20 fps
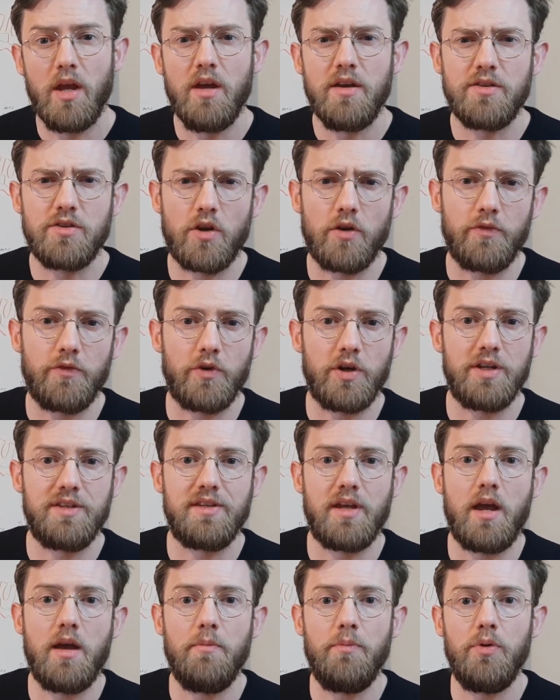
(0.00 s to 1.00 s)
So for
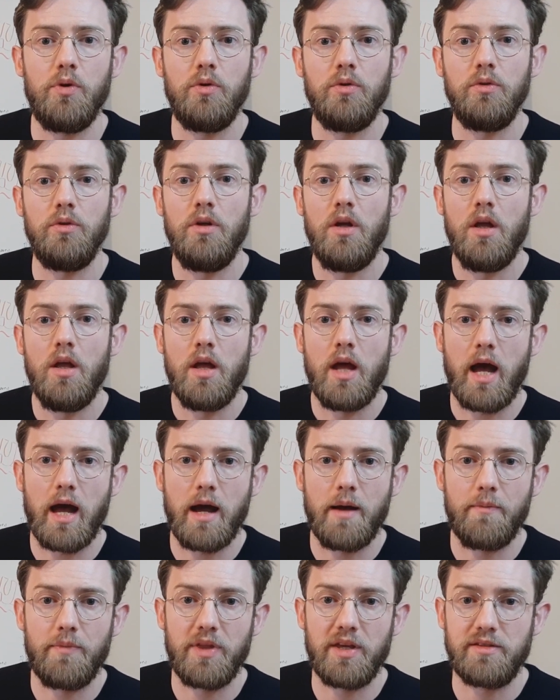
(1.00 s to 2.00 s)
example,
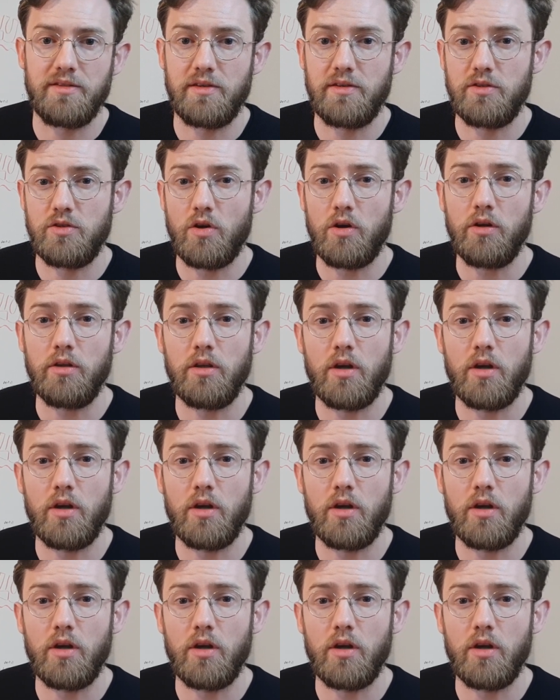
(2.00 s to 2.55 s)
there's a stock